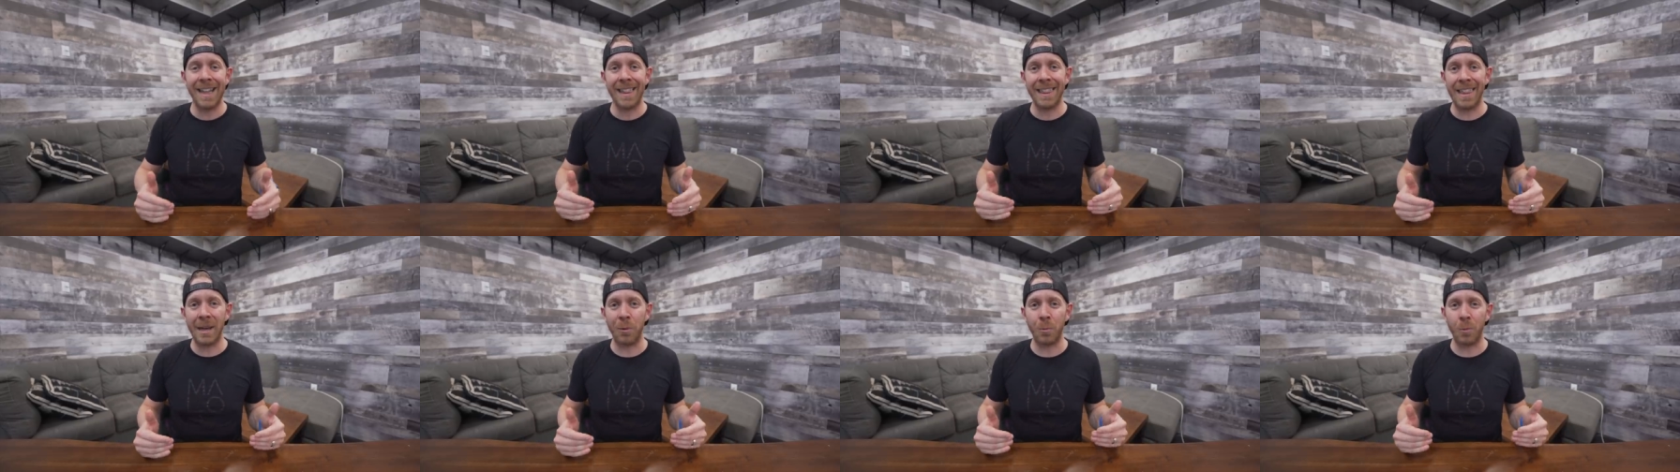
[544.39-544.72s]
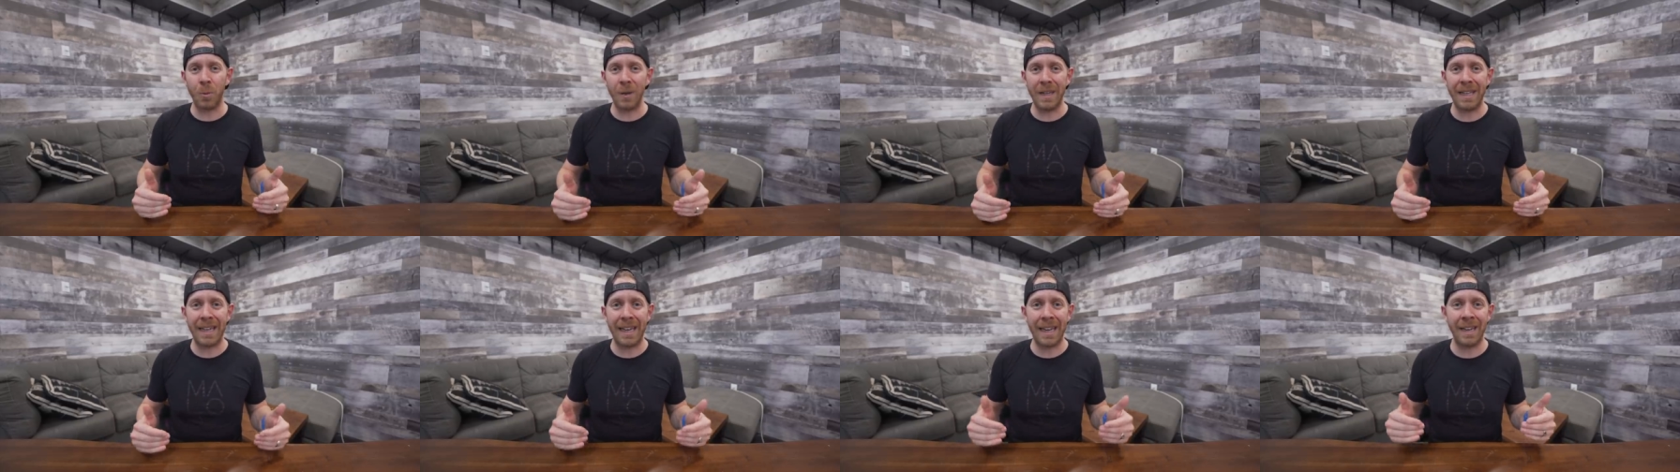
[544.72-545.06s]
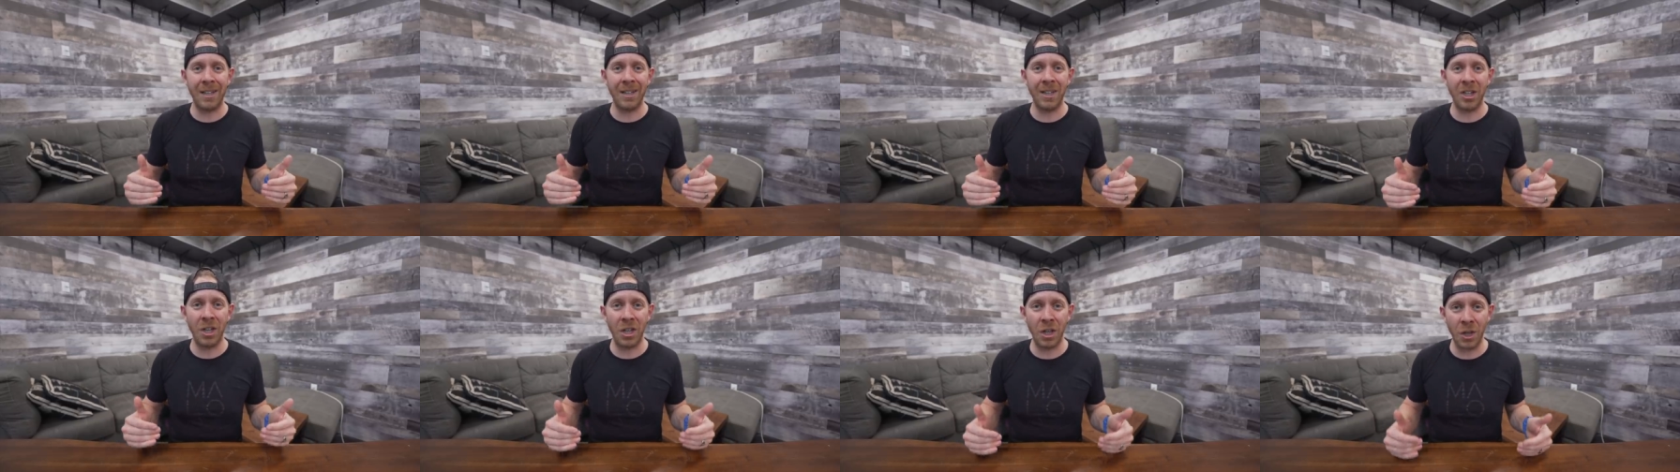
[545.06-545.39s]
that we
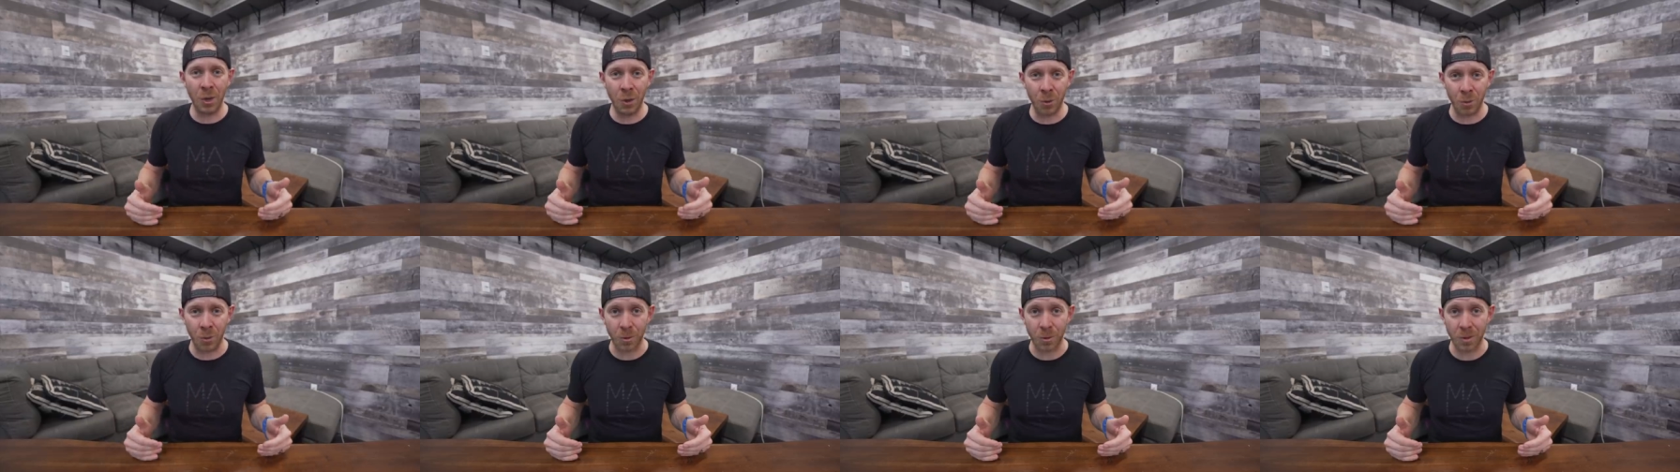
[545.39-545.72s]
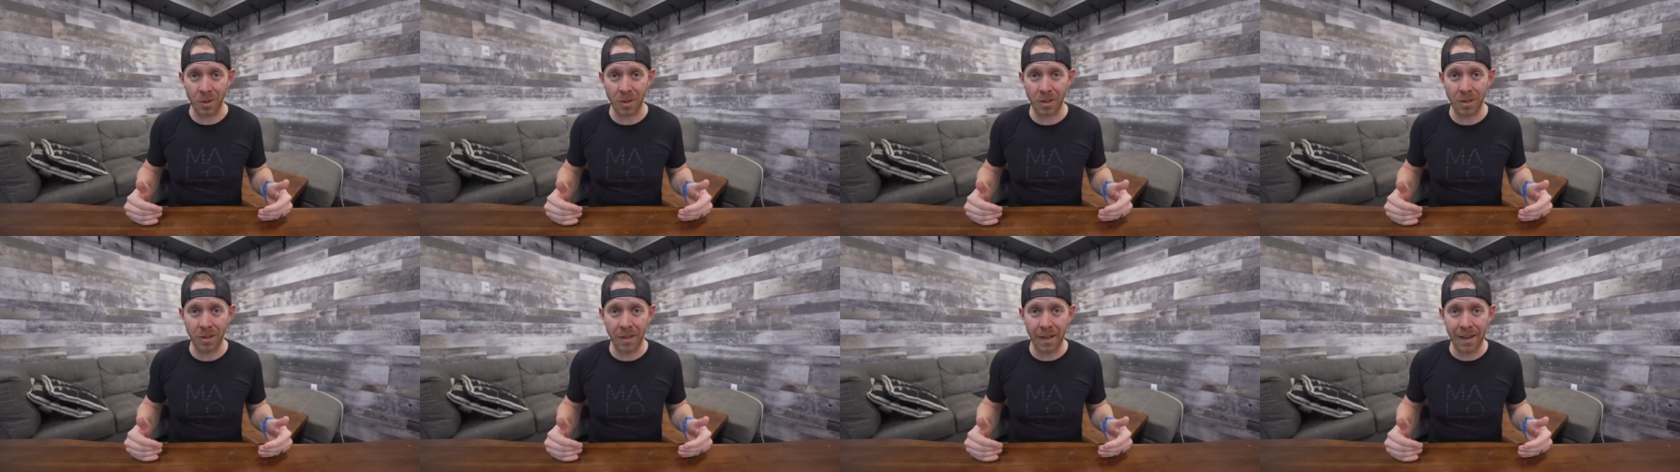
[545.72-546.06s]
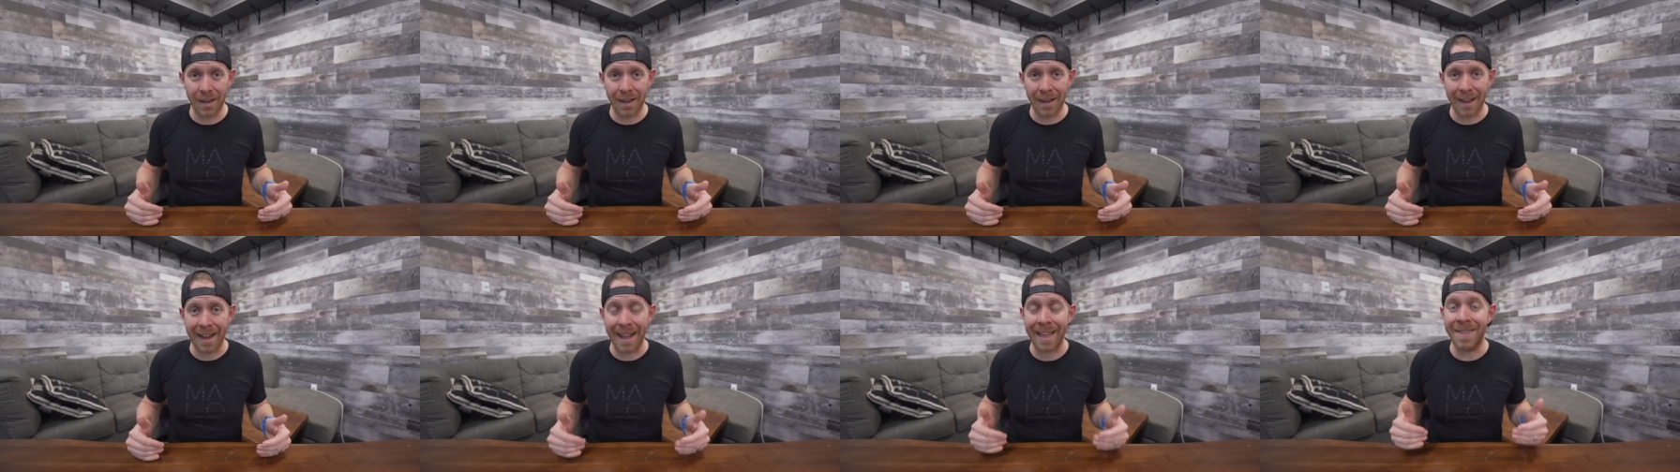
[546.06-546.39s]
can use?
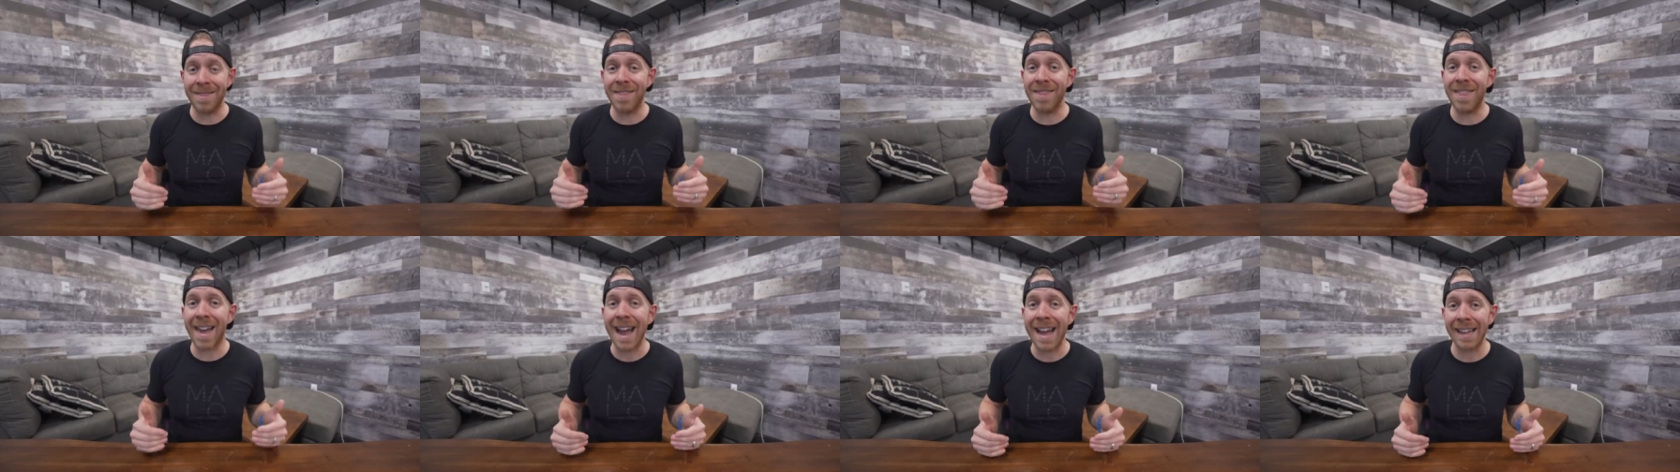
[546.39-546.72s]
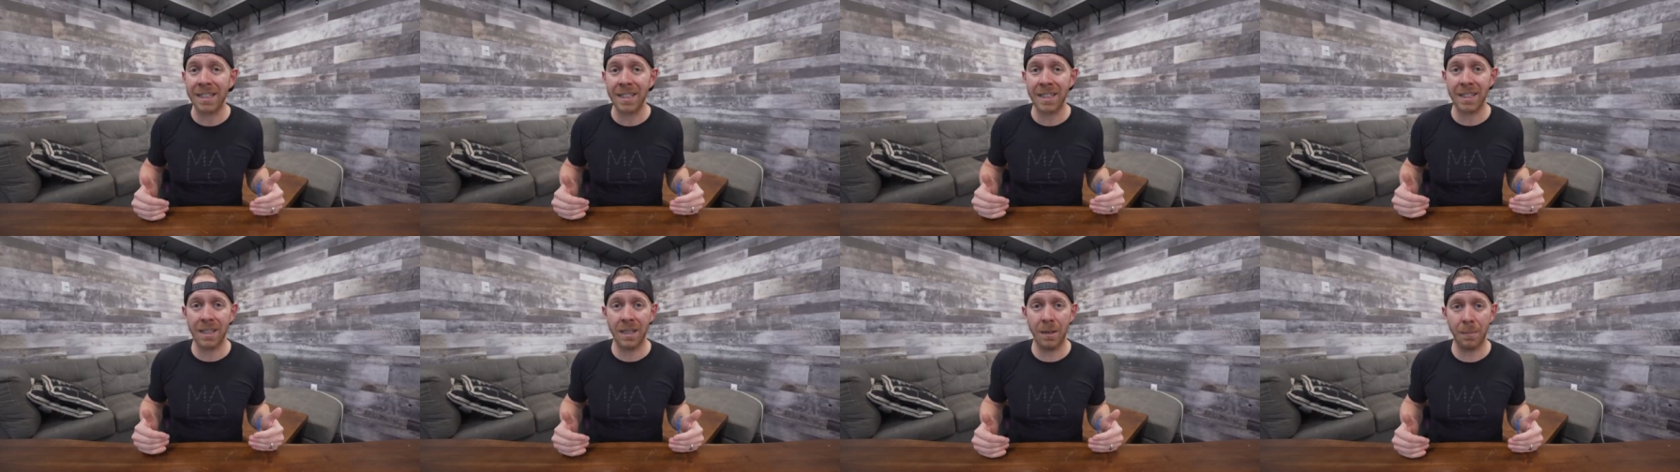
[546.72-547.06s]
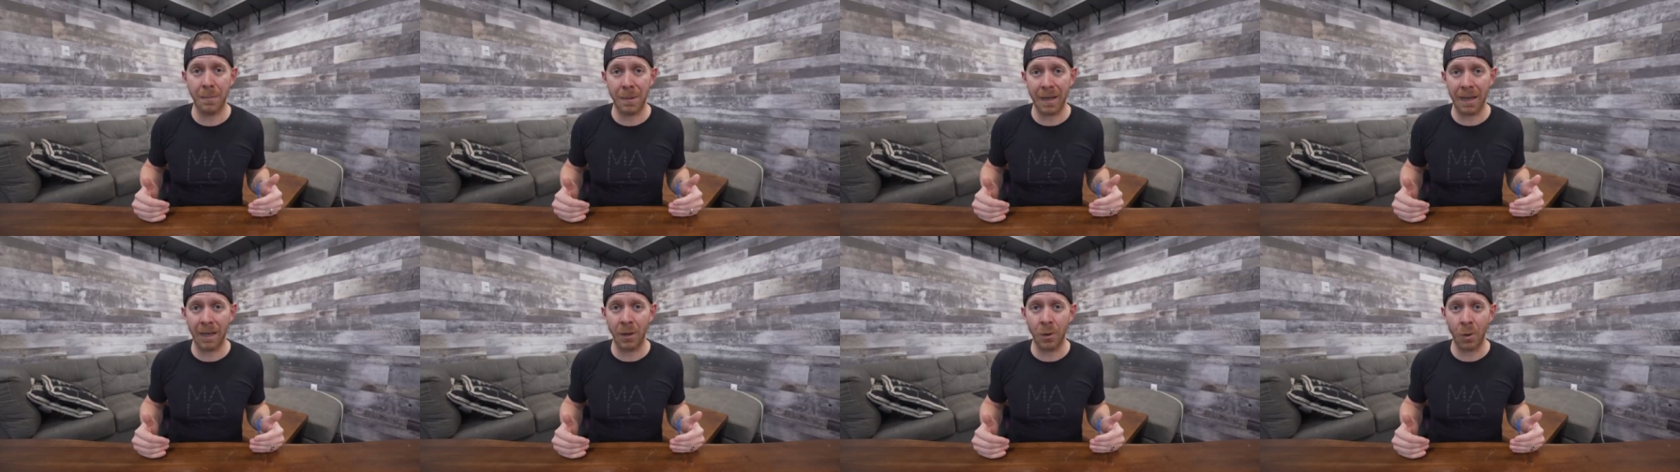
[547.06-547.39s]
And that's the
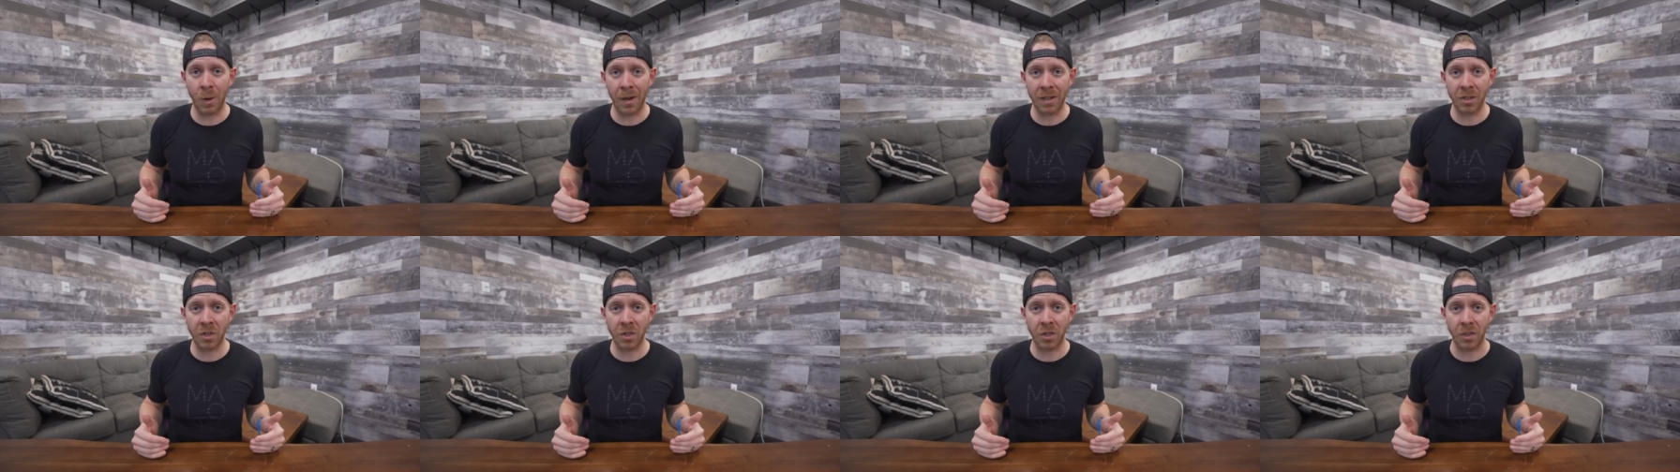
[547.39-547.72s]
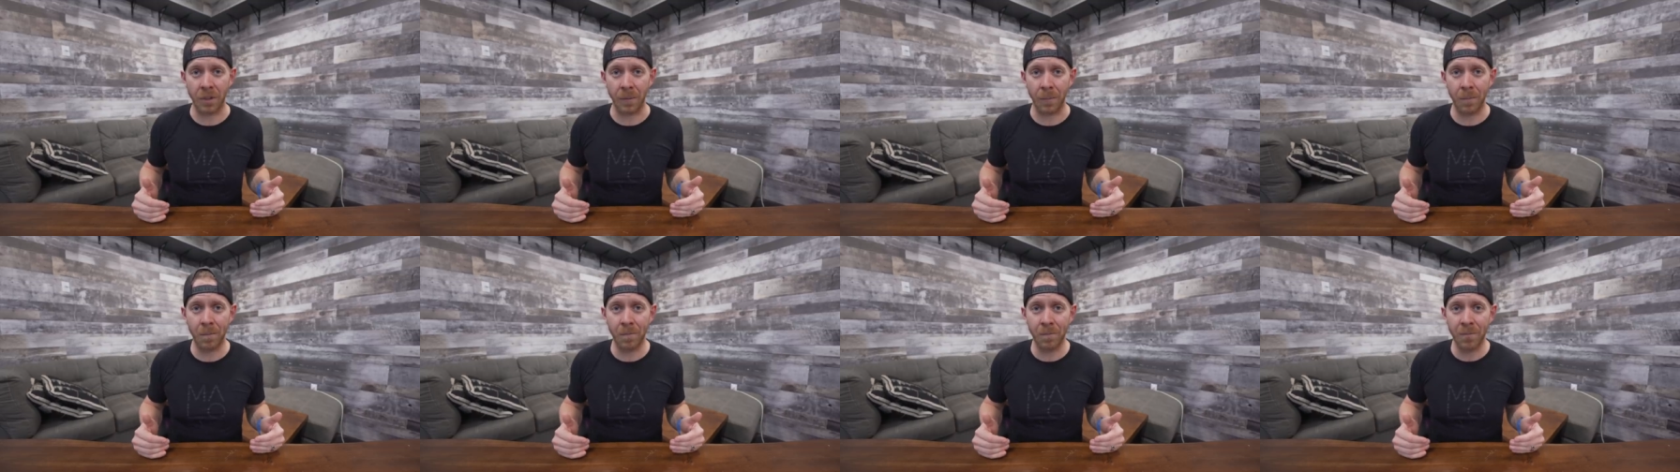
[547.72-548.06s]
big question.